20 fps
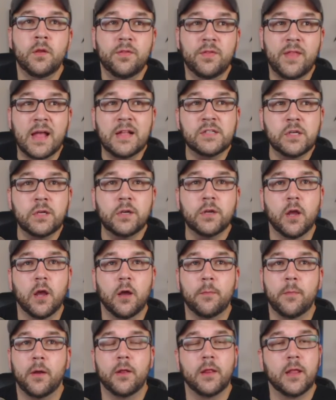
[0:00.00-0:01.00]
that's going to
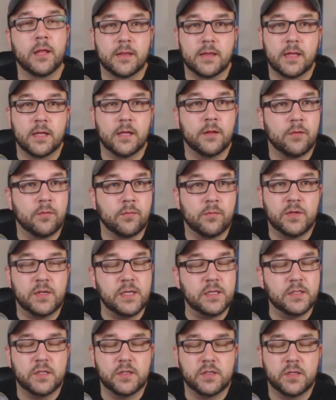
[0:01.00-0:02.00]
come out, like,
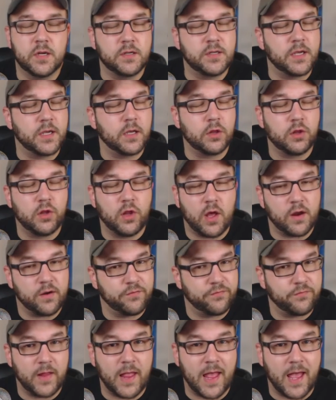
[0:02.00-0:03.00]
DC's going to take a lot
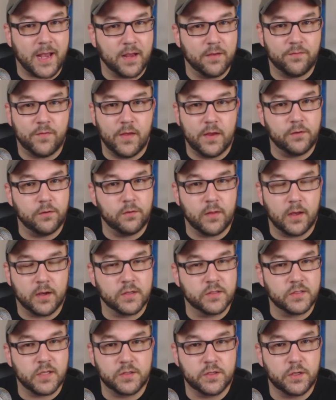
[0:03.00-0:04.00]
of flack if they do that,
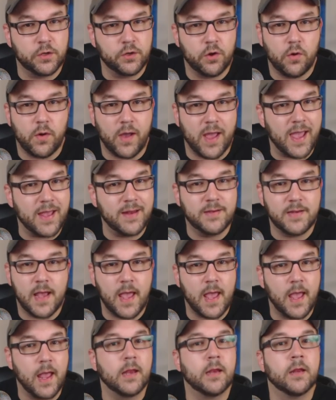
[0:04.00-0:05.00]
because that's going to go
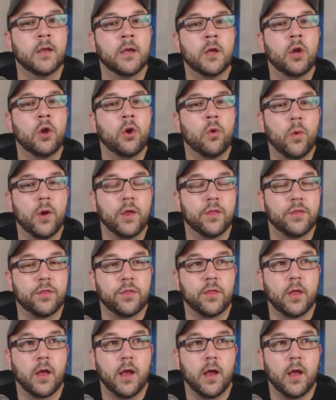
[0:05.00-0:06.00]
head-to-head
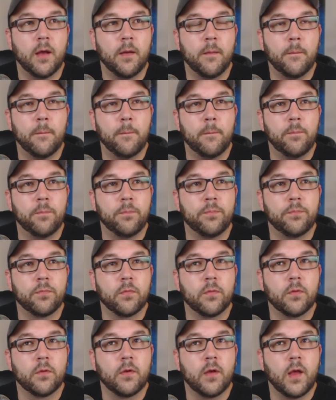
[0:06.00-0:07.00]
with,
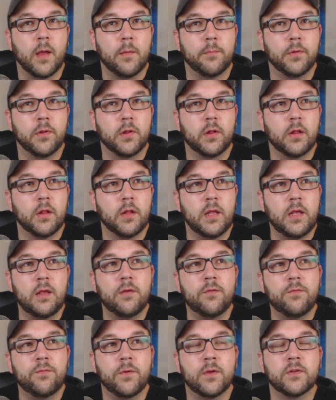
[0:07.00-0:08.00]
I
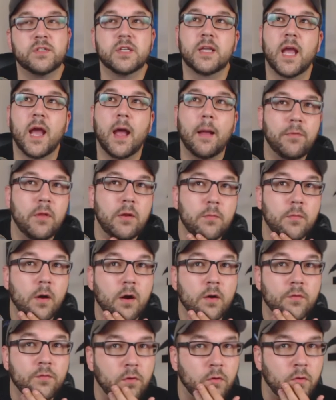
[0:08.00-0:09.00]
believe, is it Captain
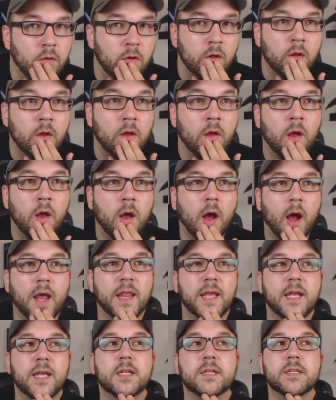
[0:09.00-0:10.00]
Marvel? I
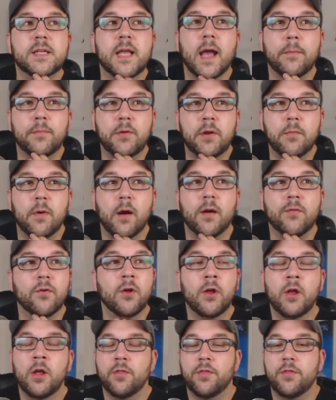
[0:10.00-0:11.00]
think it is Captain
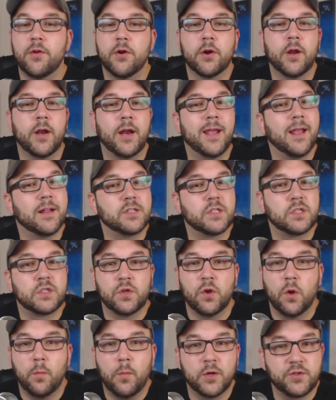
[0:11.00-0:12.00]
Marvel. They're going to get
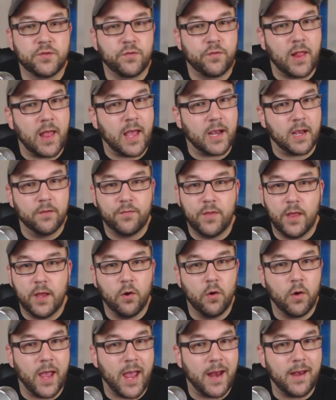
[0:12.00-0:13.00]
so much flack if they
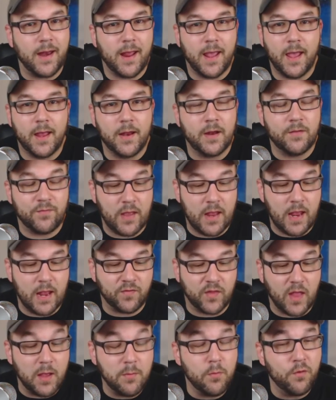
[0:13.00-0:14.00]
go head-to-head.
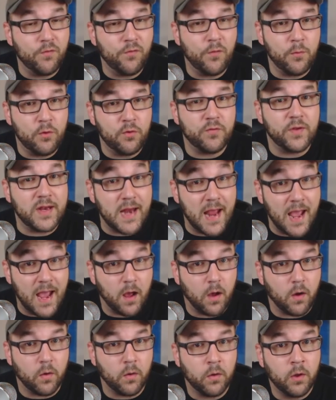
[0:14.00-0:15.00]
If they move a movie
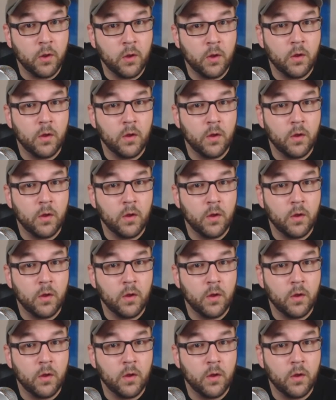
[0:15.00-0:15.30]
now